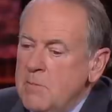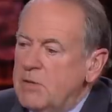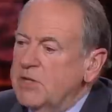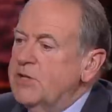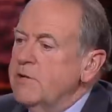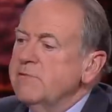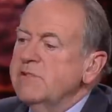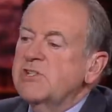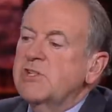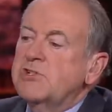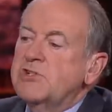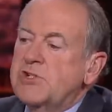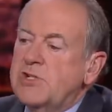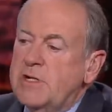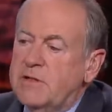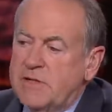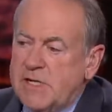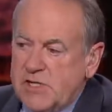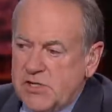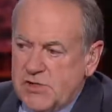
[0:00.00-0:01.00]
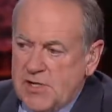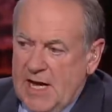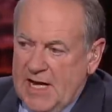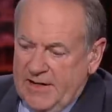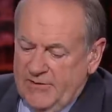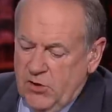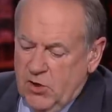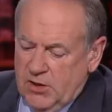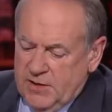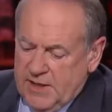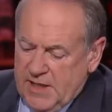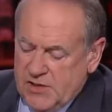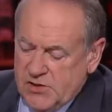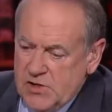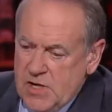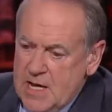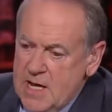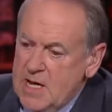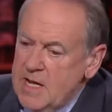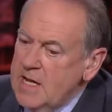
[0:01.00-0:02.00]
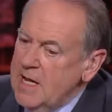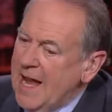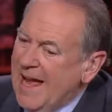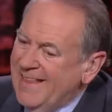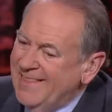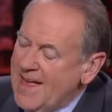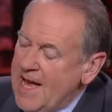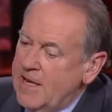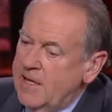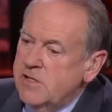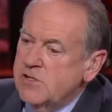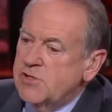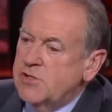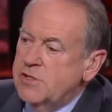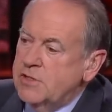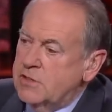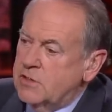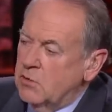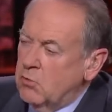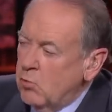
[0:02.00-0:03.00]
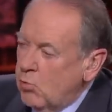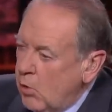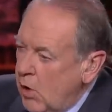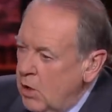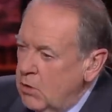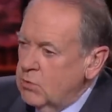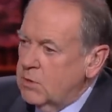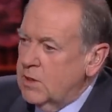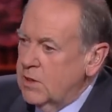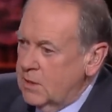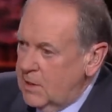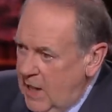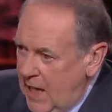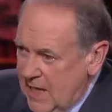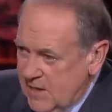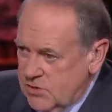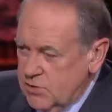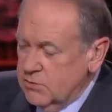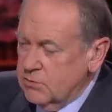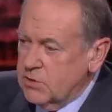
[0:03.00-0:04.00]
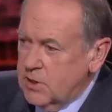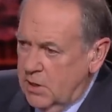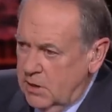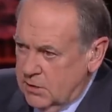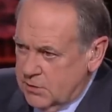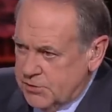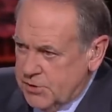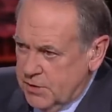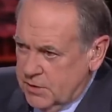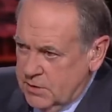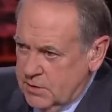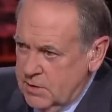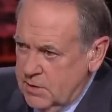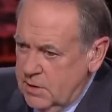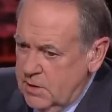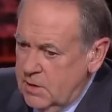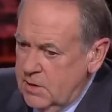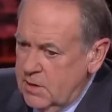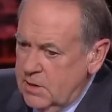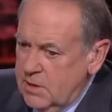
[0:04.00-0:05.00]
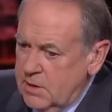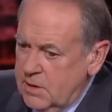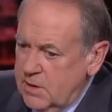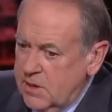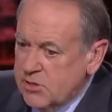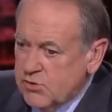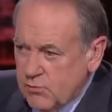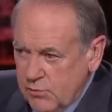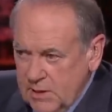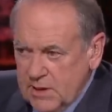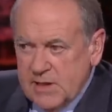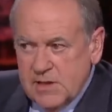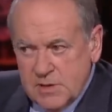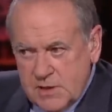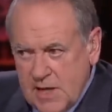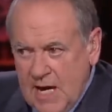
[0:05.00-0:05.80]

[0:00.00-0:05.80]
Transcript: But there is a serious side of all this, and that is that the woke cancel culture is really